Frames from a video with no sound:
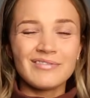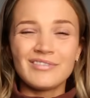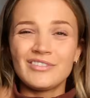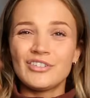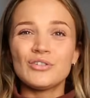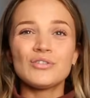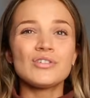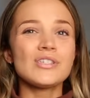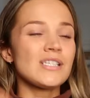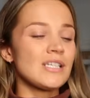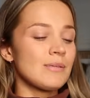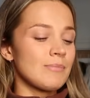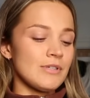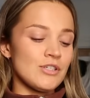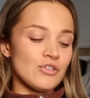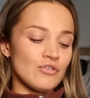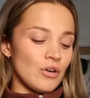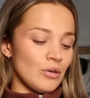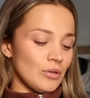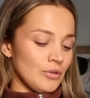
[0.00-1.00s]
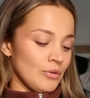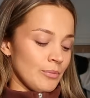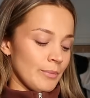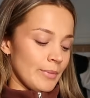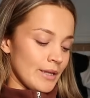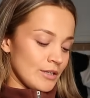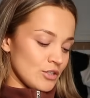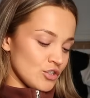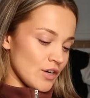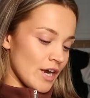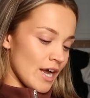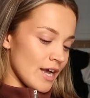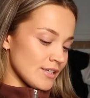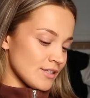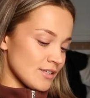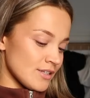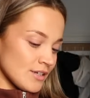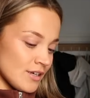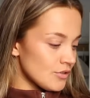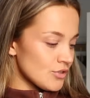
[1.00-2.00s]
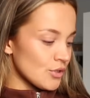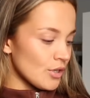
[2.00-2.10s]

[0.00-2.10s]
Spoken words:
you'll just see me scrolling on Pinterest.